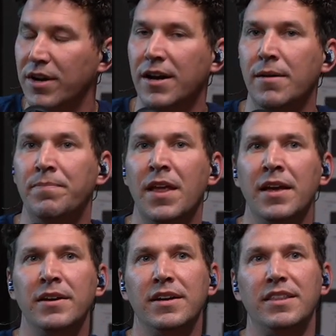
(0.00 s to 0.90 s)
Um,
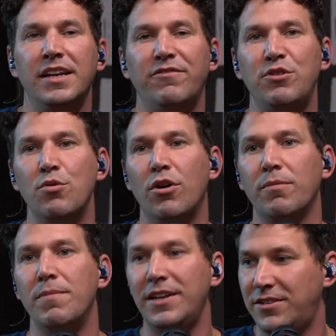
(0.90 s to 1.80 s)
and then, if you are
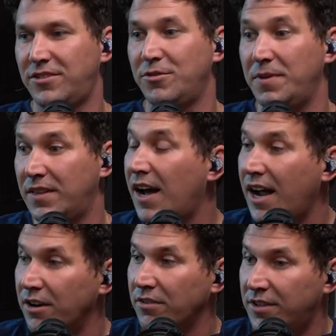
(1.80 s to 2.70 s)
meant to be the
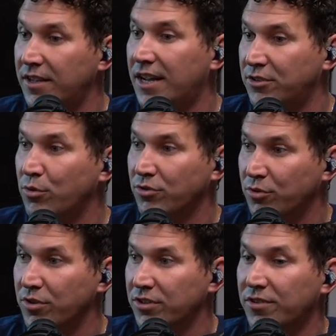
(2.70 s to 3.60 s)
higher theological
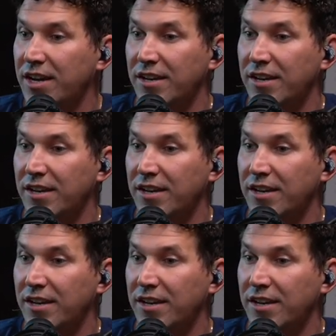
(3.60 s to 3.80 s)
source, right?